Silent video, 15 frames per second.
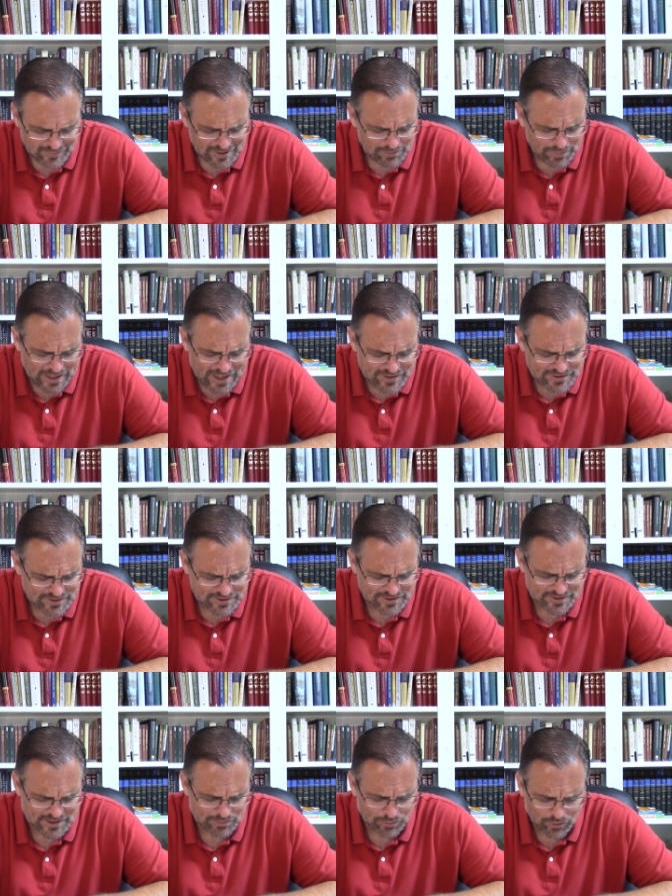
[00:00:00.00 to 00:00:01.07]

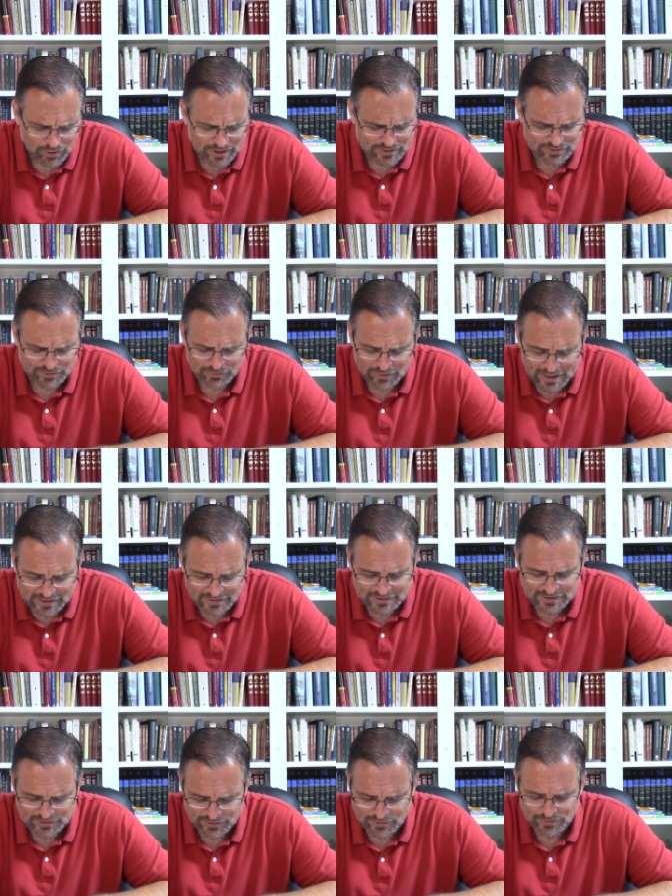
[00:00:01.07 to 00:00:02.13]
passages that point directly
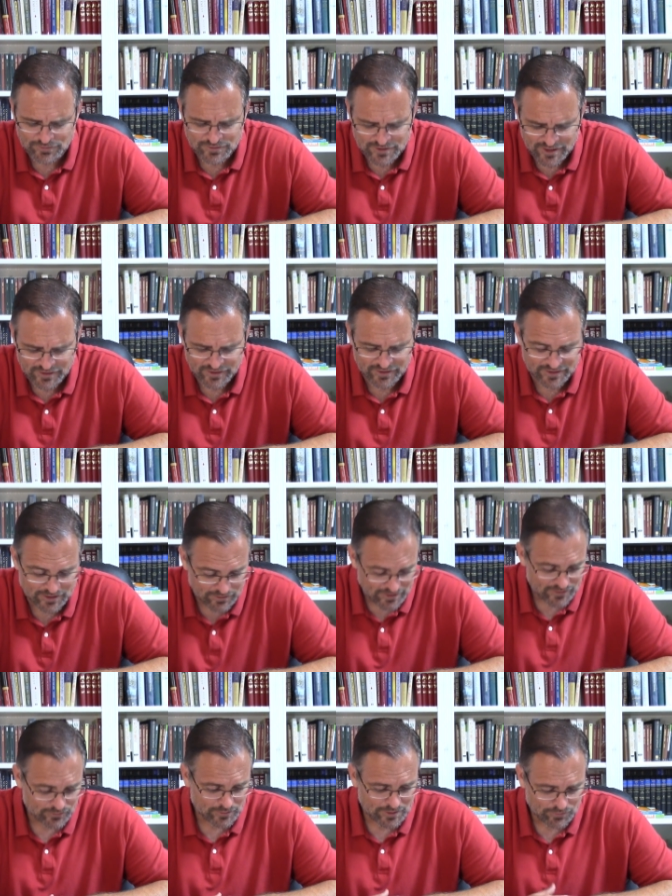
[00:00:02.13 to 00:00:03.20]
to Jesus. That
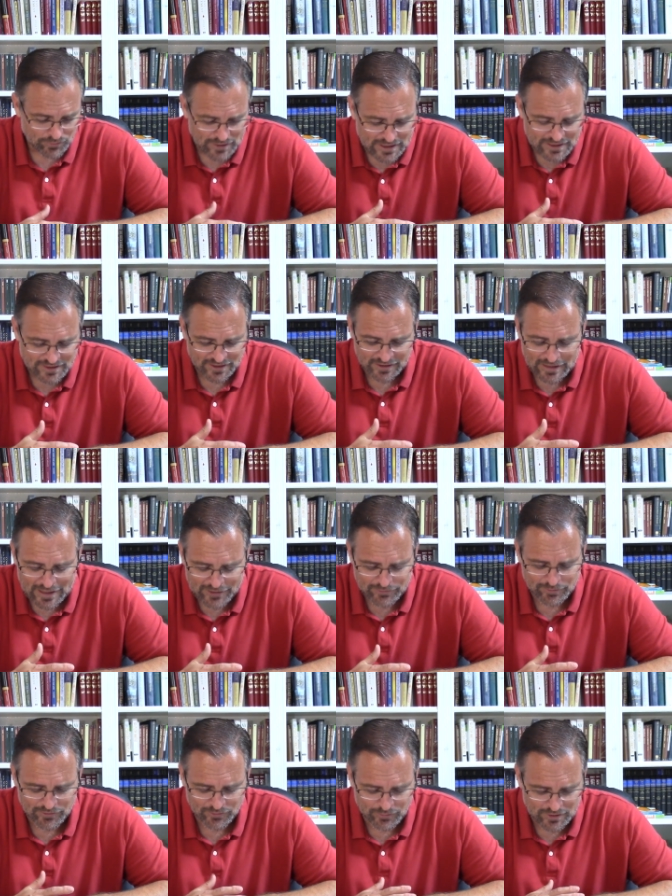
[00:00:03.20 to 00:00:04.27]
as we read the
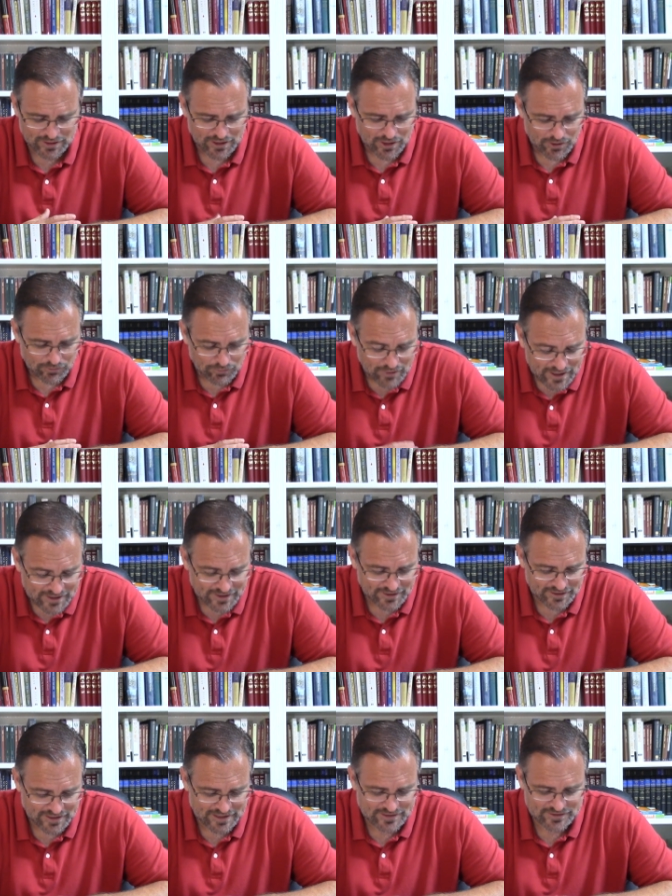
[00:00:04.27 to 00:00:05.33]
Gospels, we
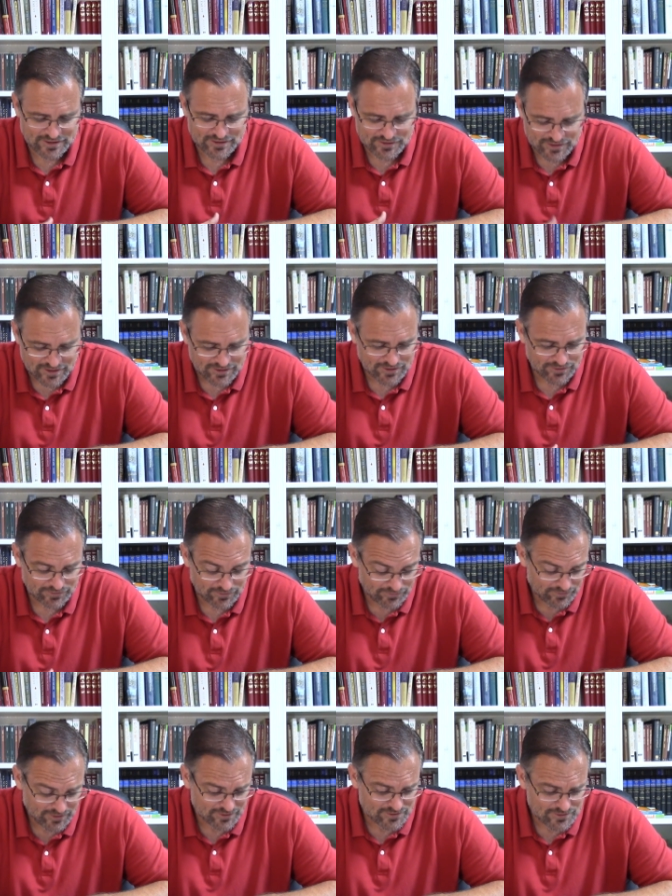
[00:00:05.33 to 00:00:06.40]
recognize that Jesus
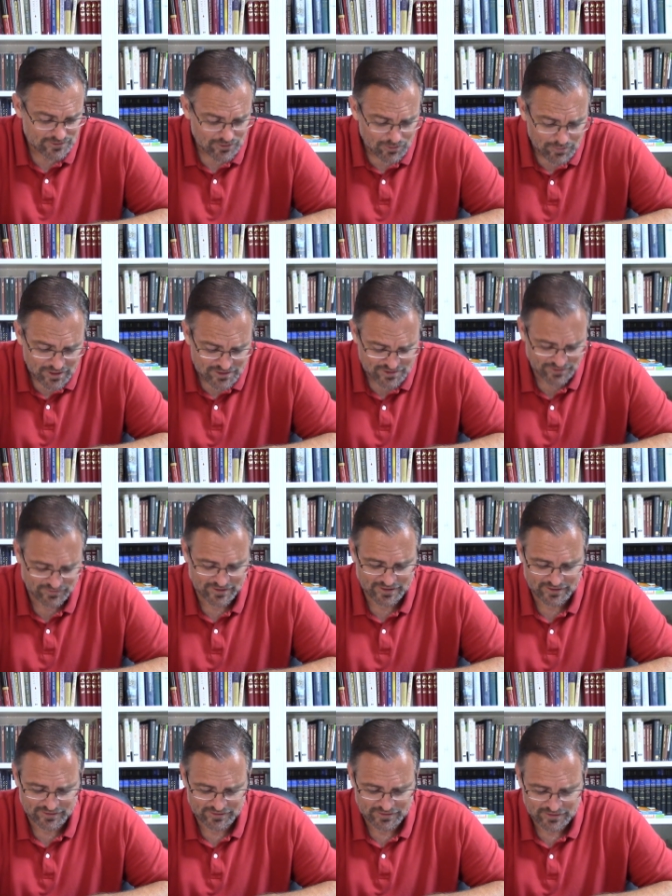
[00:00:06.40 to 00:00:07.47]
fulfilled so much of
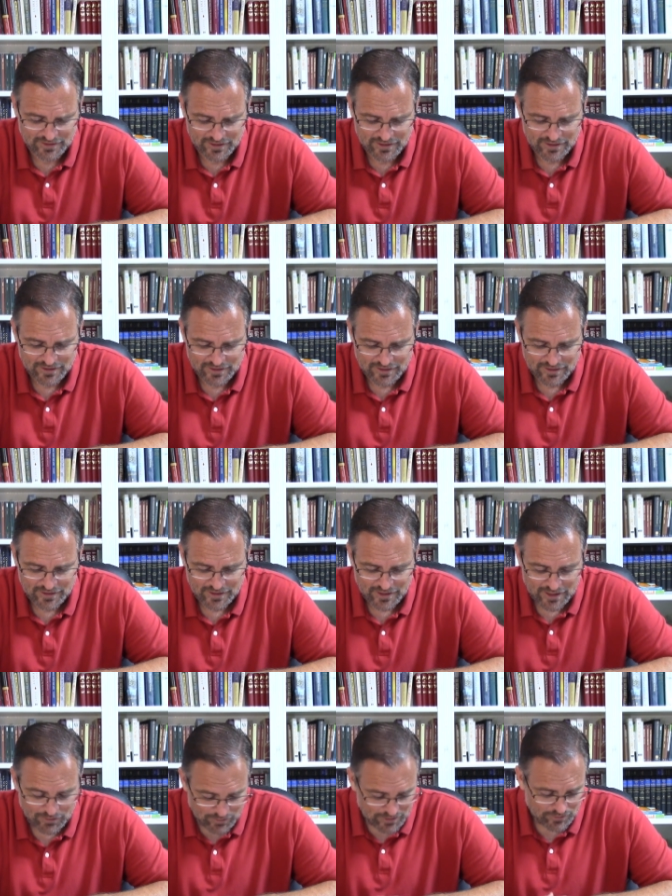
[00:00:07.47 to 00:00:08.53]
this.
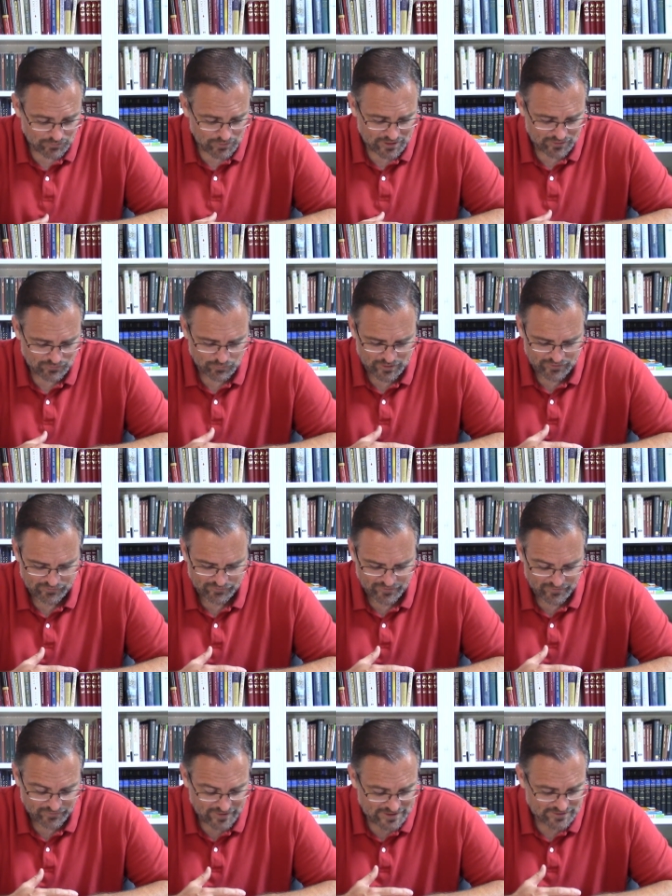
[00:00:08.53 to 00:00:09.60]
And we
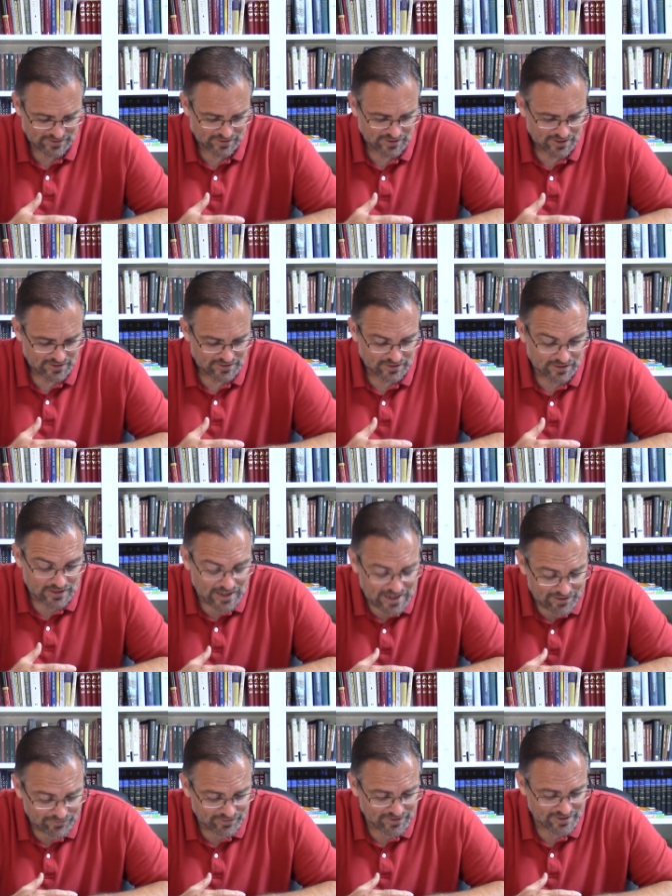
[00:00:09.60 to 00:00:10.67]
find the
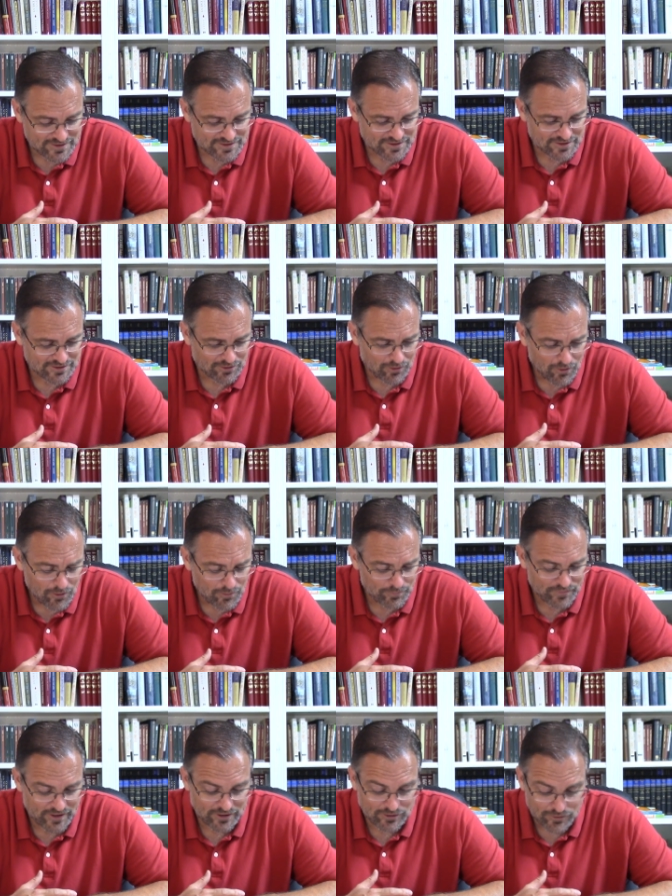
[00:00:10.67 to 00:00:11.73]
confidence and the hope
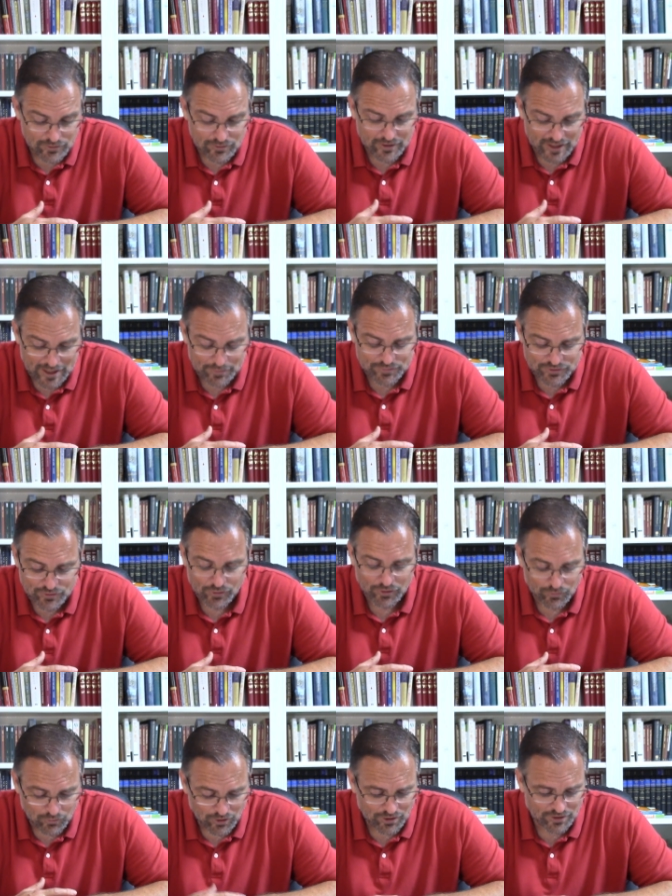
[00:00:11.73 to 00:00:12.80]
that you kept your
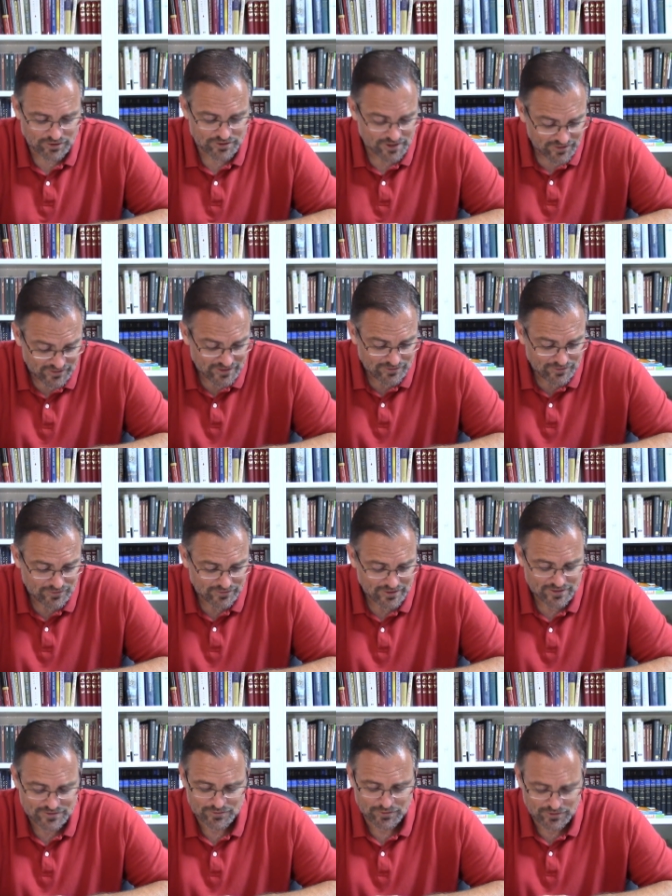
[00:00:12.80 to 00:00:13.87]
word, just as you
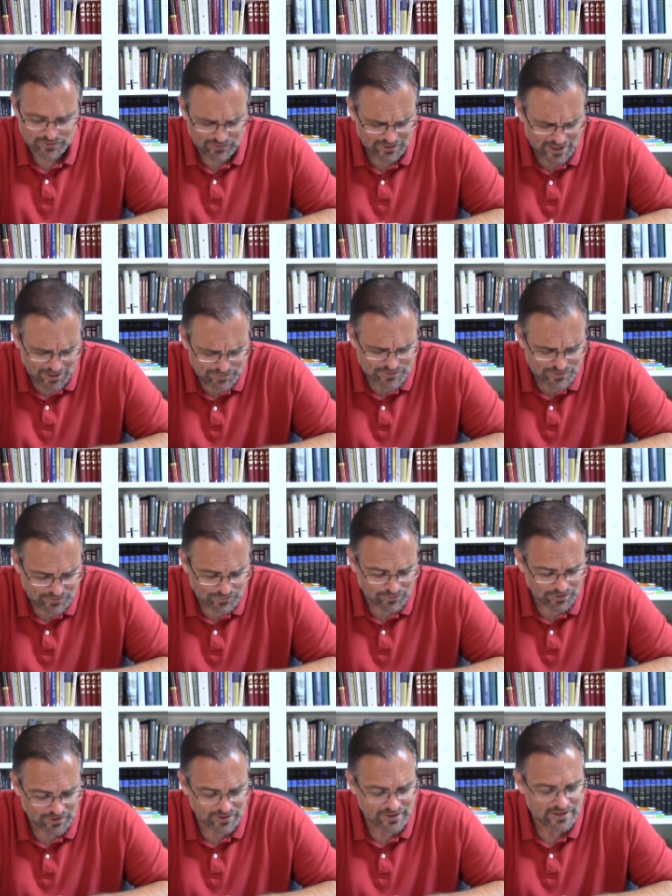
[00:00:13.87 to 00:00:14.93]
said you would. You kept your
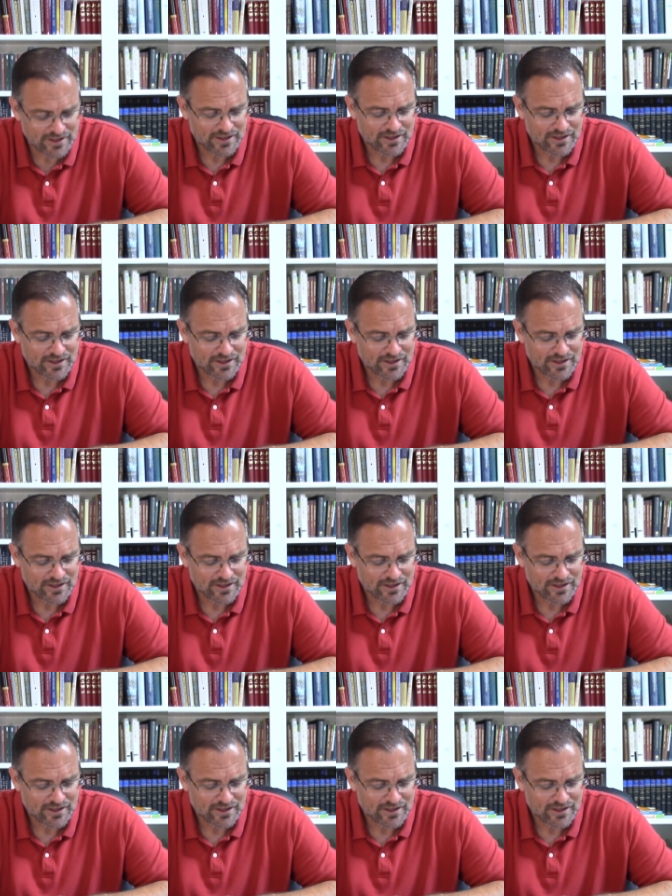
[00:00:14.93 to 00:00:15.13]
word,